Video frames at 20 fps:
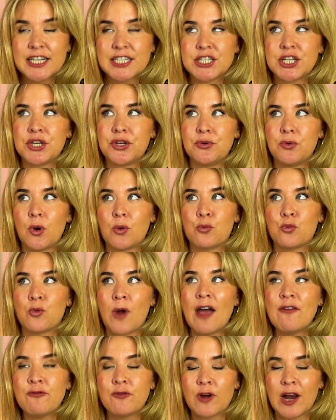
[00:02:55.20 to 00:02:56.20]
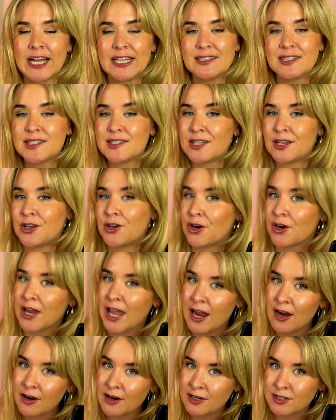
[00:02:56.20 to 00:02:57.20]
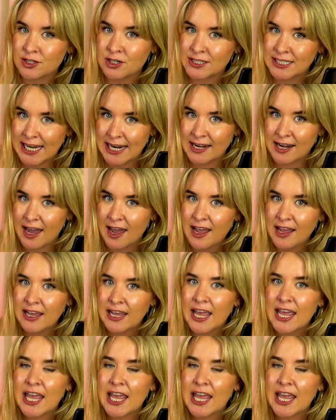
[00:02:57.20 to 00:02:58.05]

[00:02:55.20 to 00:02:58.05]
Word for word: to reference your character data,